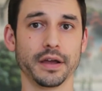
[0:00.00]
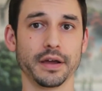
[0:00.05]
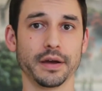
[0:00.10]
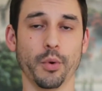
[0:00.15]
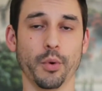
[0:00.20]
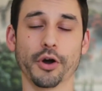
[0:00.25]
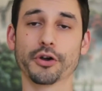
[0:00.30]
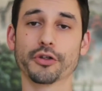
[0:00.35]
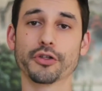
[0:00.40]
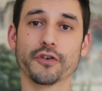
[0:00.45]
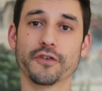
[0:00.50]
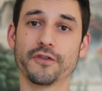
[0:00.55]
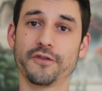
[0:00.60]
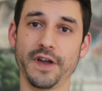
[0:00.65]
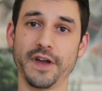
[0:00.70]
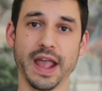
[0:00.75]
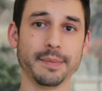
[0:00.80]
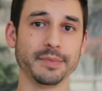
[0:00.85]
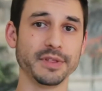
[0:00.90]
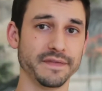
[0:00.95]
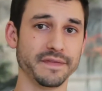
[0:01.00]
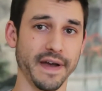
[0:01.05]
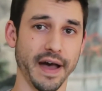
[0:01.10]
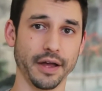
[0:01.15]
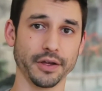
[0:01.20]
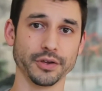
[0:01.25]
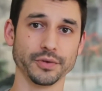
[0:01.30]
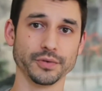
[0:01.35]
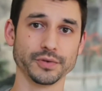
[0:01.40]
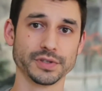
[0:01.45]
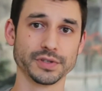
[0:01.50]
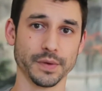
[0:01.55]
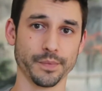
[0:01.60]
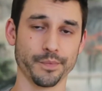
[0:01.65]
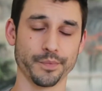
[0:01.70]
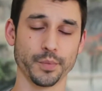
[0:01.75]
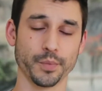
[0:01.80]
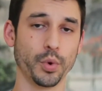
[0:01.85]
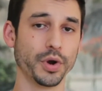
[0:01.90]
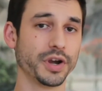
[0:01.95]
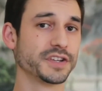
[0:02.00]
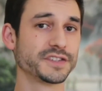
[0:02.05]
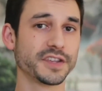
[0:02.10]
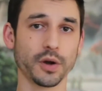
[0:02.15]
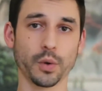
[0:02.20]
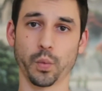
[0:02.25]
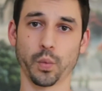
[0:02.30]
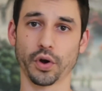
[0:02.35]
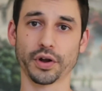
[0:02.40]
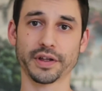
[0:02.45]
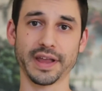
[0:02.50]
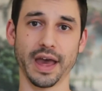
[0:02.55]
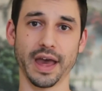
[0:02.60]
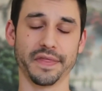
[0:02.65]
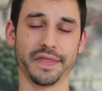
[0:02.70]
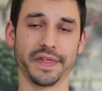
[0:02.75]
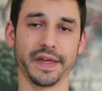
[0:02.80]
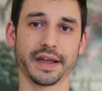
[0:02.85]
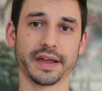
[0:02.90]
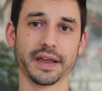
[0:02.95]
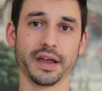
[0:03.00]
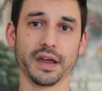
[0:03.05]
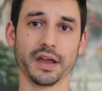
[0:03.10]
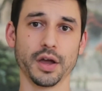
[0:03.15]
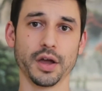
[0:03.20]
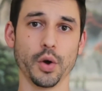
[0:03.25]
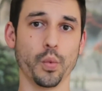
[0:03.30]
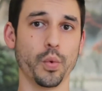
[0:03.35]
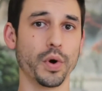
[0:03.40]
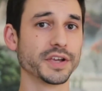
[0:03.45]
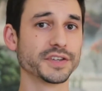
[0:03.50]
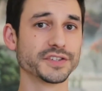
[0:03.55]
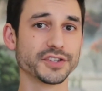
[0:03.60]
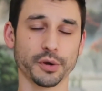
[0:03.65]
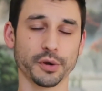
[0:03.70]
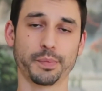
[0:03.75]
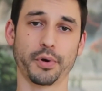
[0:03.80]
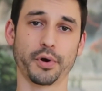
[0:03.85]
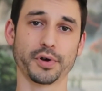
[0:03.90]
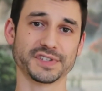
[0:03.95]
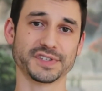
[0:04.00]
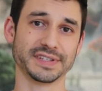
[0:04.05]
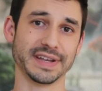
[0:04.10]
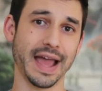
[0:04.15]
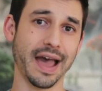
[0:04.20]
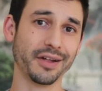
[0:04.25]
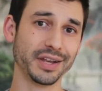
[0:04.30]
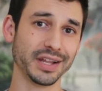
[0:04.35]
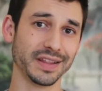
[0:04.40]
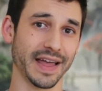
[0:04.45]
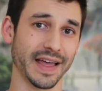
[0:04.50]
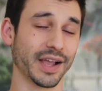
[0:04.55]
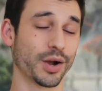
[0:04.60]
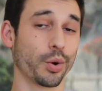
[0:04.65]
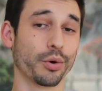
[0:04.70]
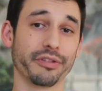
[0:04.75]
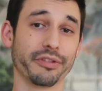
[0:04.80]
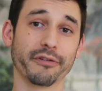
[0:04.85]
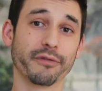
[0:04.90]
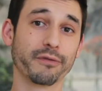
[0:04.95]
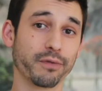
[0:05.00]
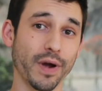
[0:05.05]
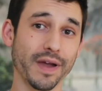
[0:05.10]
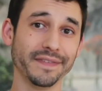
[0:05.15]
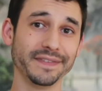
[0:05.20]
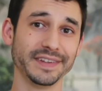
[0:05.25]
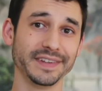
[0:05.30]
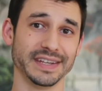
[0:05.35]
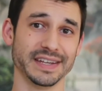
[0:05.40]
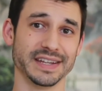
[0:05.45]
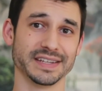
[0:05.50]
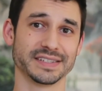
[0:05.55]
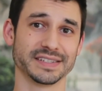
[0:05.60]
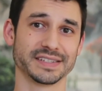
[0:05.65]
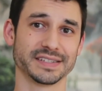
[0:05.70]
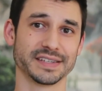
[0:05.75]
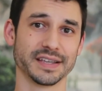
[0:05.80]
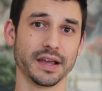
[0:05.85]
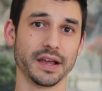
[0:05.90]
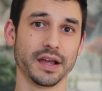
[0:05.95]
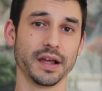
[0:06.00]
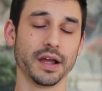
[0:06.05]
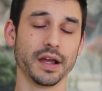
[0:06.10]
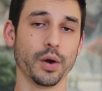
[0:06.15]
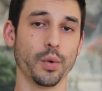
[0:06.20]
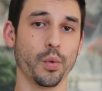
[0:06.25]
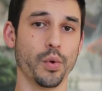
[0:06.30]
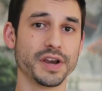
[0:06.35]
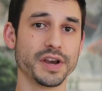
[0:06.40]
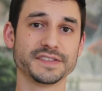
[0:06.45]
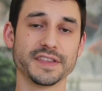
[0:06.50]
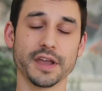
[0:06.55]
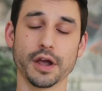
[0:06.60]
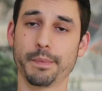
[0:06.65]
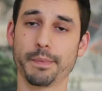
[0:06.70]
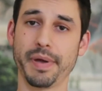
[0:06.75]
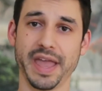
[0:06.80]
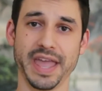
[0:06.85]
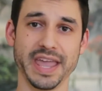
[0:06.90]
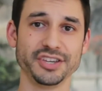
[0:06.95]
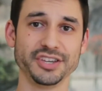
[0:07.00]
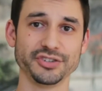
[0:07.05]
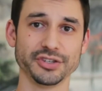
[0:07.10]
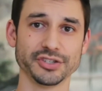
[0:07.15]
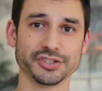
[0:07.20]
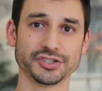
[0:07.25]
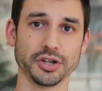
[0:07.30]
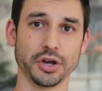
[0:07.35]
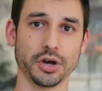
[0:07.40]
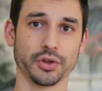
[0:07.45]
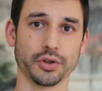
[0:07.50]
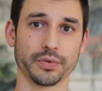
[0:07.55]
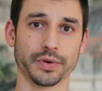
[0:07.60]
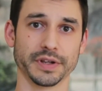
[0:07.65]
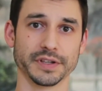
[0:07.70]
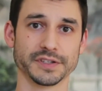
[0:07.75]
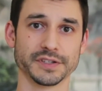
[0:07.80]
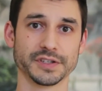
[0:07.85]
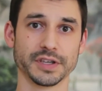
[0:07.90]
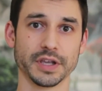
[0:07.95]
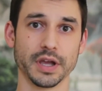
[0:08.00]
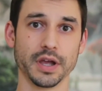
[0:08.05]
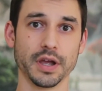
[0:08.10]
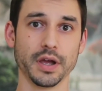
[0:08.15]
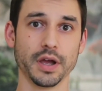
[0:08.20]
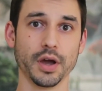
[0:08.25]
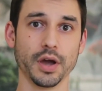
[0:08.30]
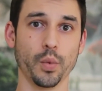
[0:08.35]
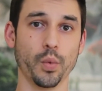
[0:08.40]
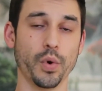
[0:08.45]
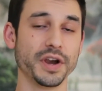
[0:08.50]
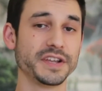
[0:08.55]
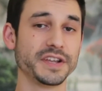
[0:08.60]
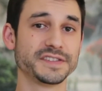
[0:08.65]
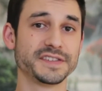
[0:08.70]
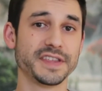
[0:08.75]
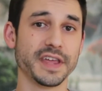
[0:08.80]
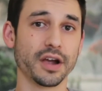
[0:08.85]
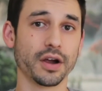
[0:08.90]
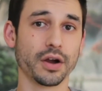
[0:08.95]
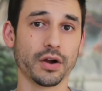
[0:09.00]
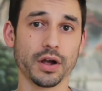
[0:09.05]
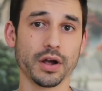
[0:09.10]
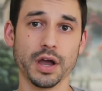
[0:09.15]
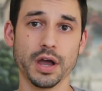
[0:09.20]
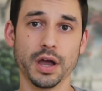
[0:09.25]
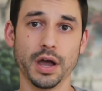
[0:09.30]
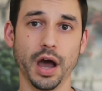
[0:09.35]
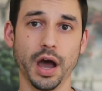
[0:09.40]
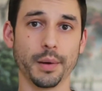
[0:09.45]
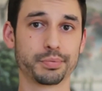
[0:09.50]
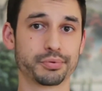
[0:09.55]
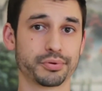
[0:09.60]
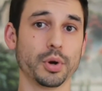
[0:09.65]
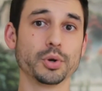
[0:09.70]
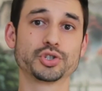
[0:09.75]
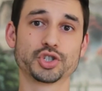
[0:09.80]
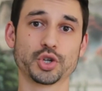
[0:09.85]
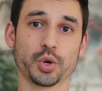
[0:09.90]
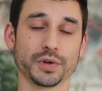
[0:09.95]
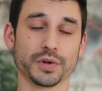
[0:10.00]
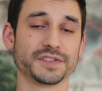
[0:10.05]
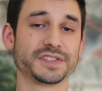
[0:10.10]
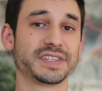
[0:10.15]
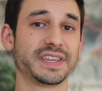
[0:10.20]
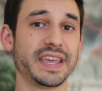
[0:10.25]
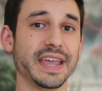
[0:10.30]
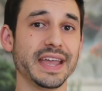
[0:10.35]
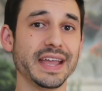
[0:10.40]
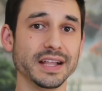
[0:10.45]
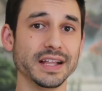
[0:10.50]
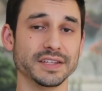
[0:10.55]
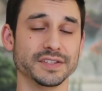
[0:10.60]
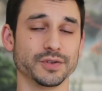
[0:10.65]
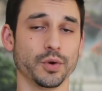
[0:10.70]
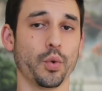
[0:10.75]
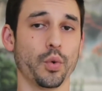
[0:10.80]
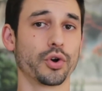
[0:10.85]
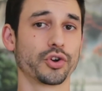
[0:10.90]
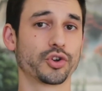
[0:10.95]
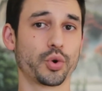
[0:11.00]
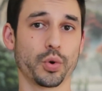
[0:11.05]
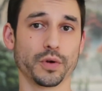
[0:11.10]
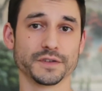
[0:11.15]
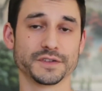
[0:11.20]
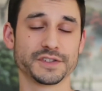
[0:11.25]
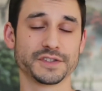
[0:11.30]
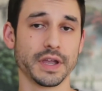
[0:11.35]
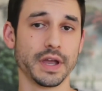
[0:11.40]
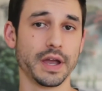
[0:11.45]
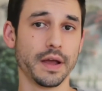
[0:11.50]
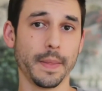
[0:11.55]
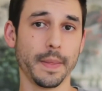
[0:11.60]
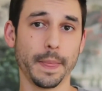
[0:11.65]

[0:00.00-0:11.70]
What are their family values? What is their work ethic? What is their personality like, or their friendliness? What is their patience tolerance? What is their approach towards kids or towards